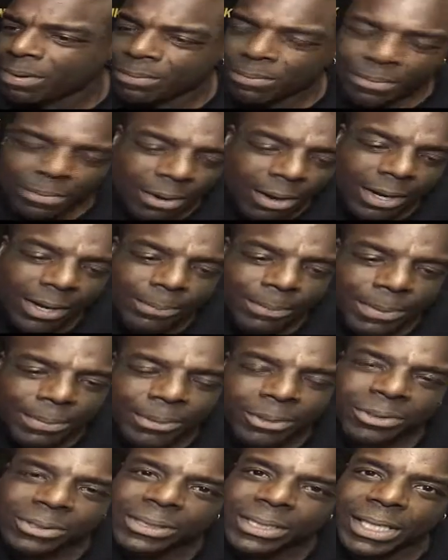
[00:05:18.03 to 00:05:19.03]
But all that
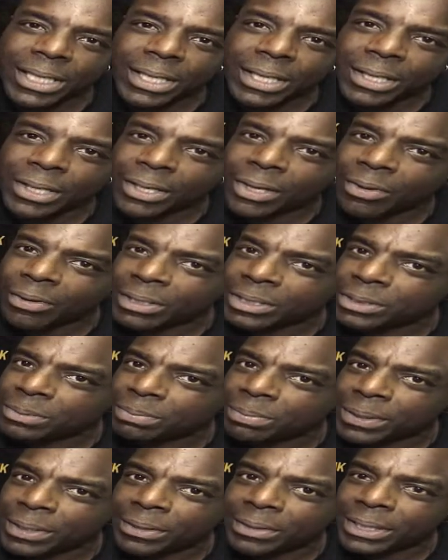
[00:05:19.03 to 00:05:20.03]
people going to say, you know,
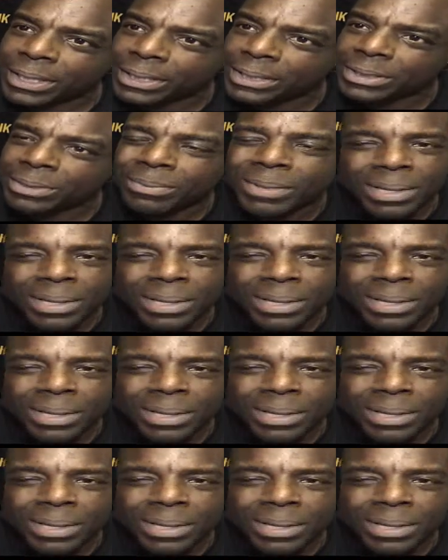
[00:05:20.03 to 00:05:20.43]
experience.